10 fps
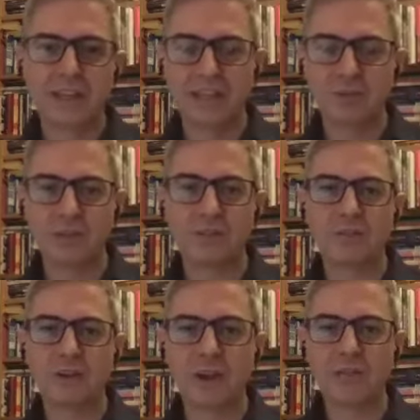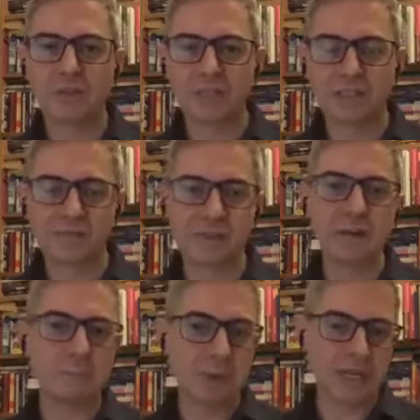24 hours
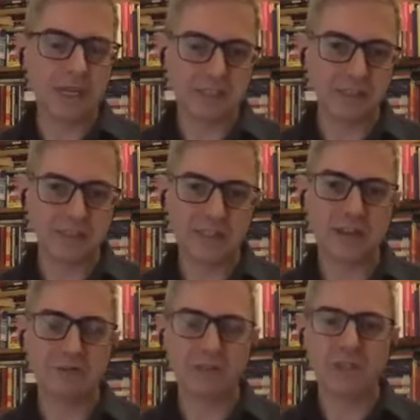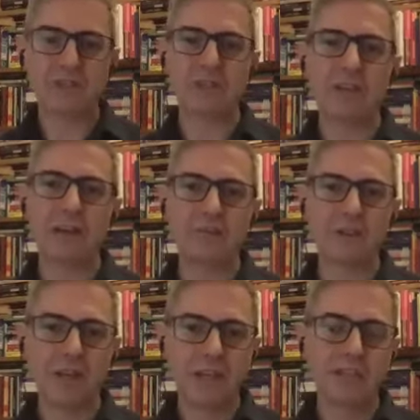availability of something, to have
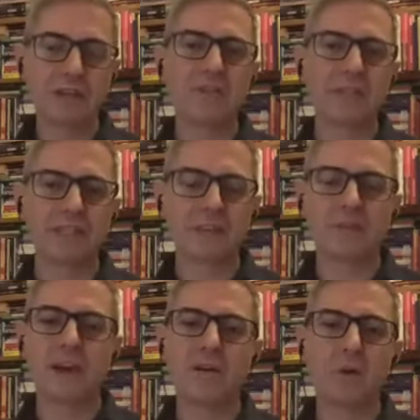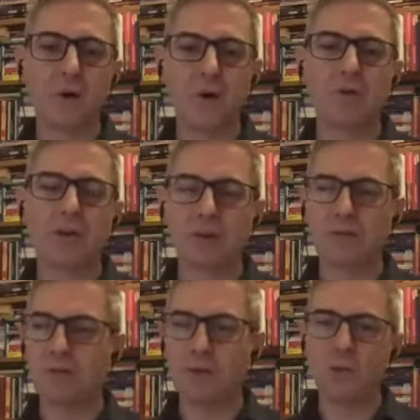something that is available only
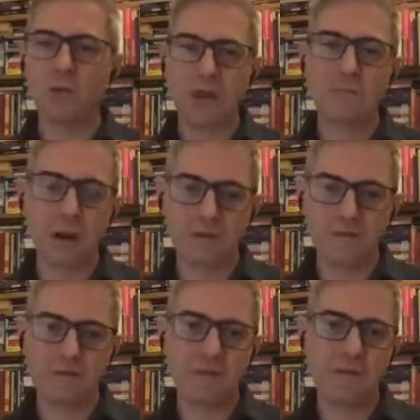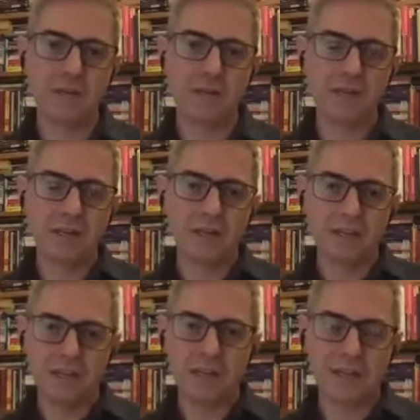for 1 month
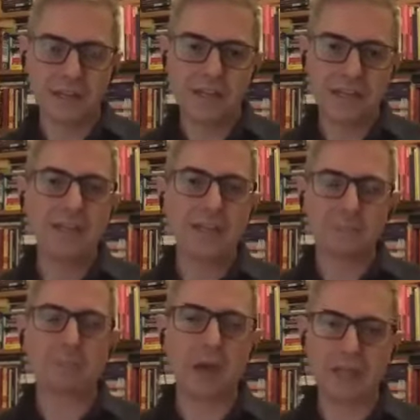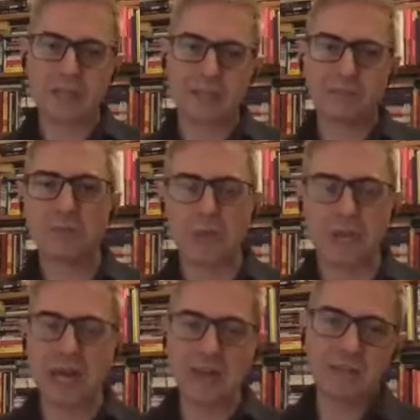in a space, can be a
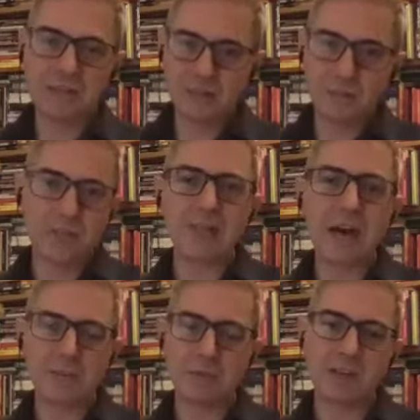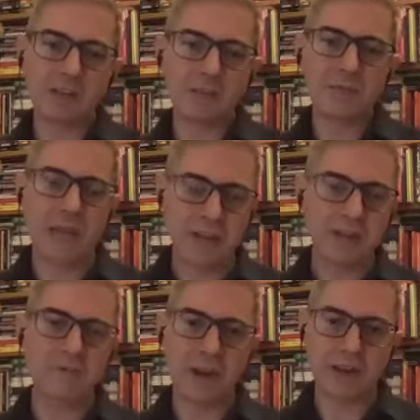gallery, can be a library, can be
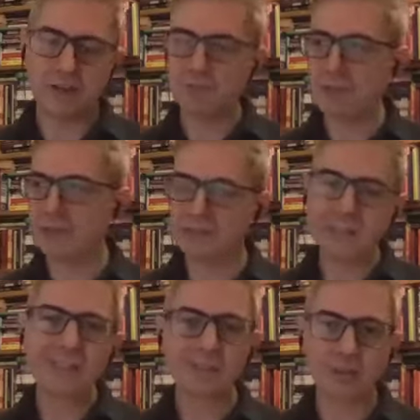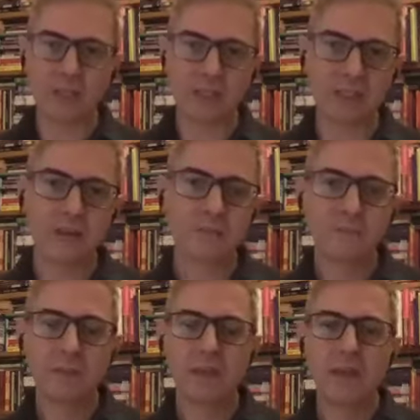anywhere, can be in the street,
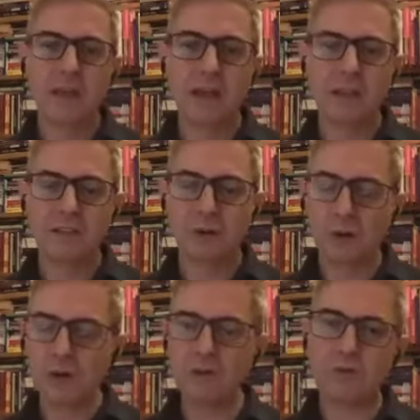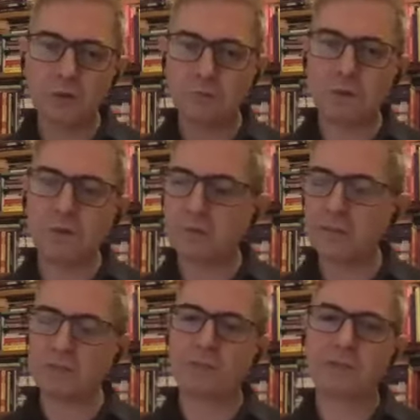and only for people
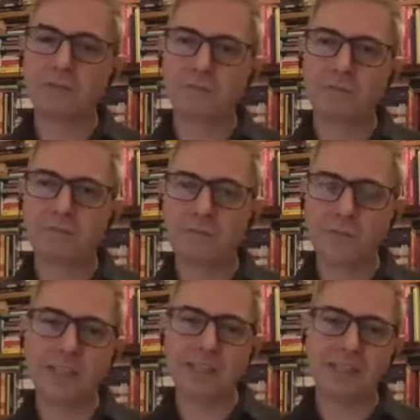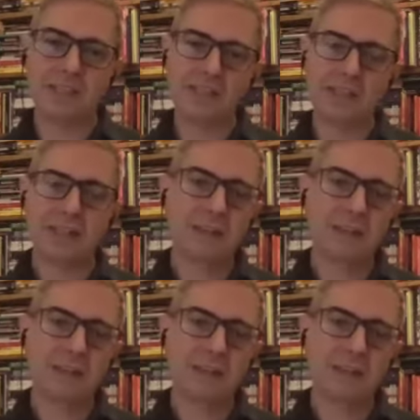that would physically